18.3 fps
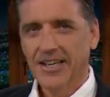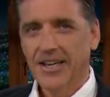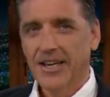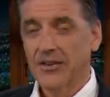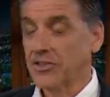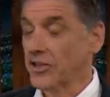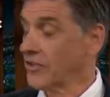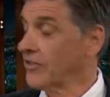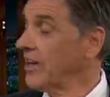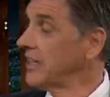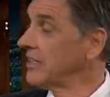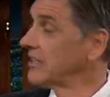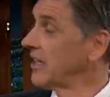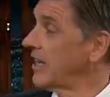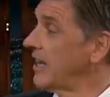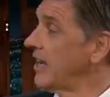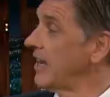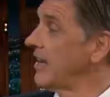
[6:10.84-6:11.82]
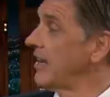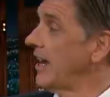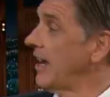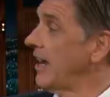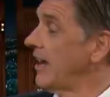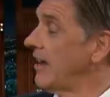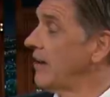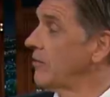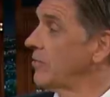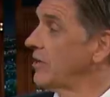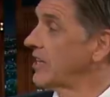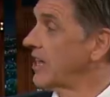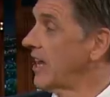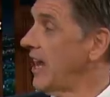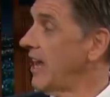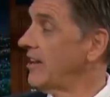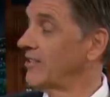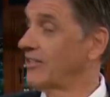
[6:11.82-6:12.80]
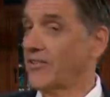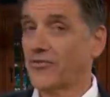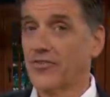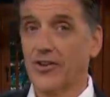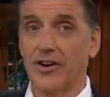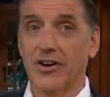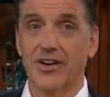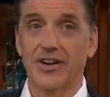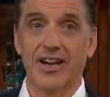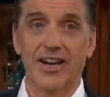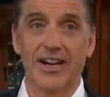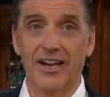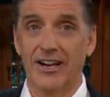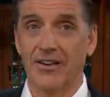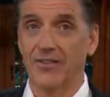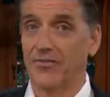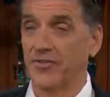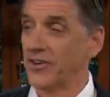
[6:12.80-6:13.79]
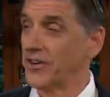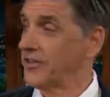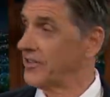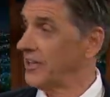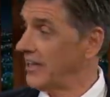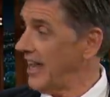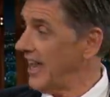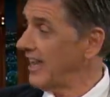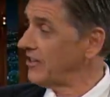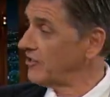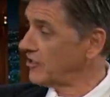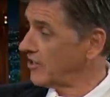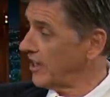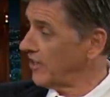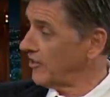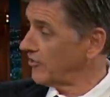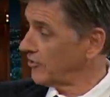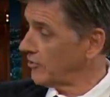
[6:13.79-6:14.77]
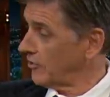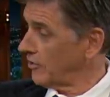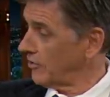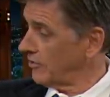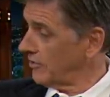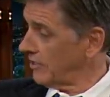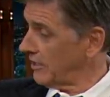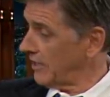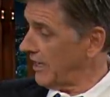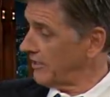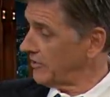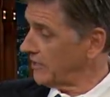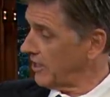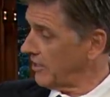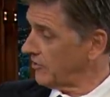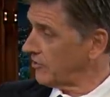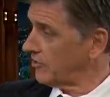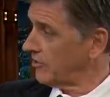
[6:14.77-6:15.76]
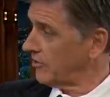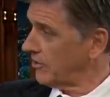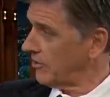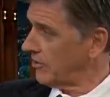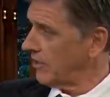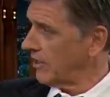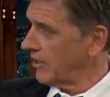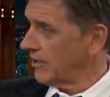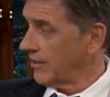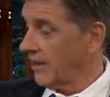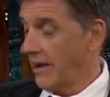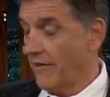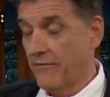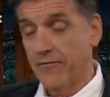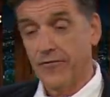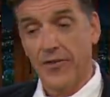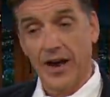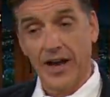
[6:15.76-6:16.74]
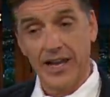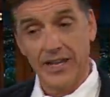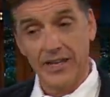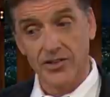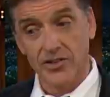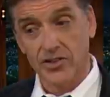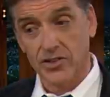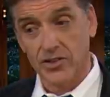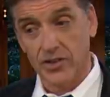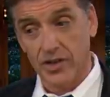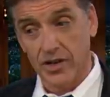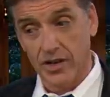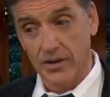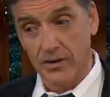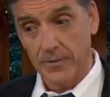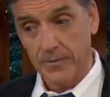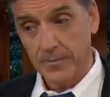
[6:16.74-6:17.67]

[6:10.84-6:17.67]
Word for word: It was a great day uh, weekend for uh, for the Lionsgate studio. You know the Lionsgate oh, studio? Oh, hell yeah. A fine studio.